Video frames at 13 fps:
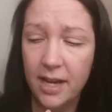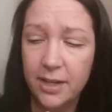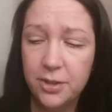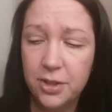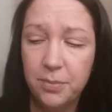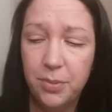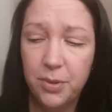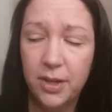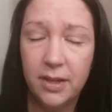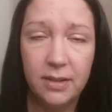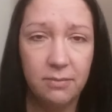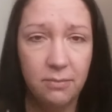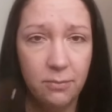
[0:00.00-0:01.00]
I usually
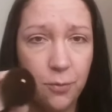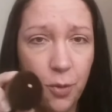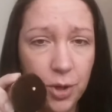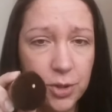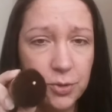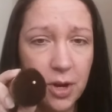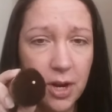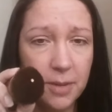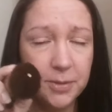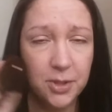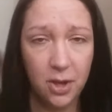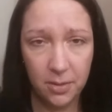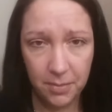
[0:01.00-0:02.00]
put 4
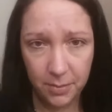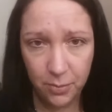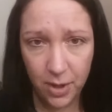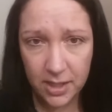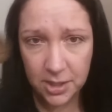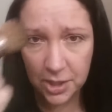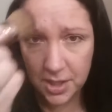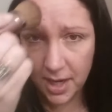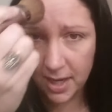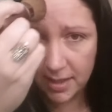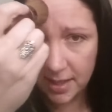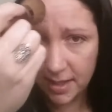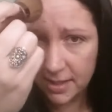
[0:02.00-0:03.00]
drops on my brush
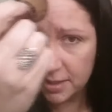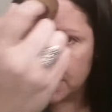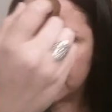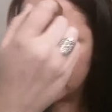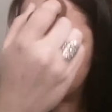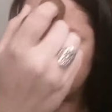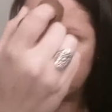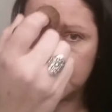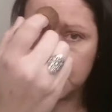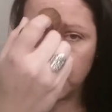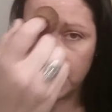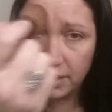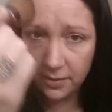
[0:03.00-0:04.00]
and then I just
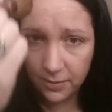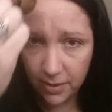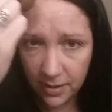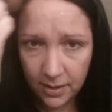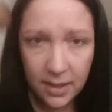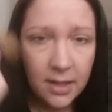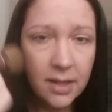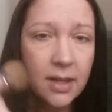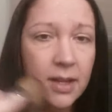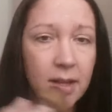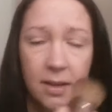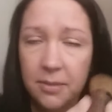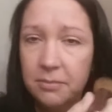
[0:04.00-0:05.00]
touch wherever,
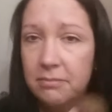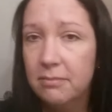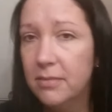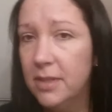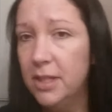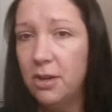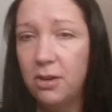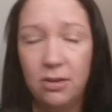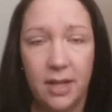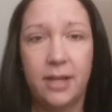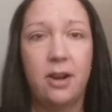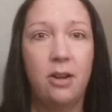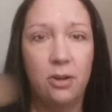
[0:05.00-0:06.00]
you know,
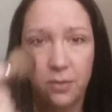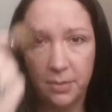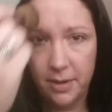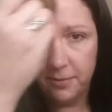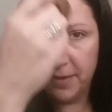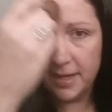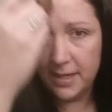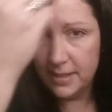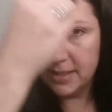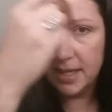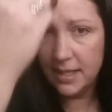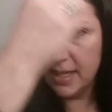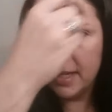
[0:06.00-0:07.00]
like all over my
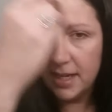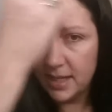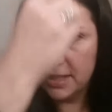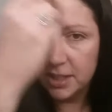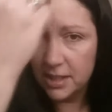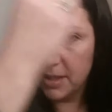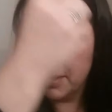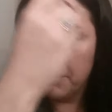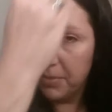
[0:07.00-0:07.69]
face, and then I just